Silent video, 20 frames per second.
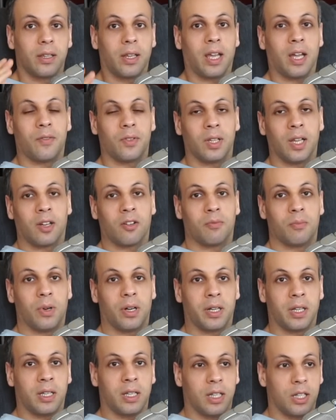They have a lot of
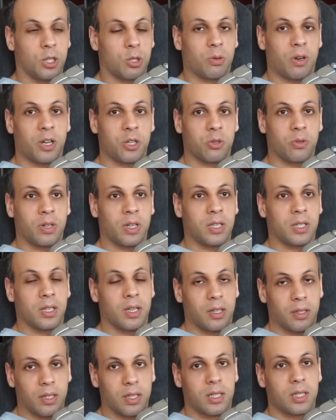money in treasuries.
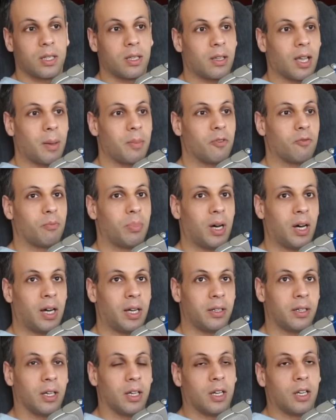This is a type of
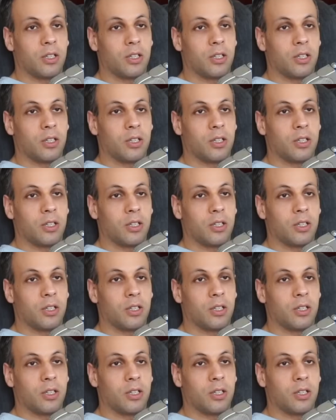bond.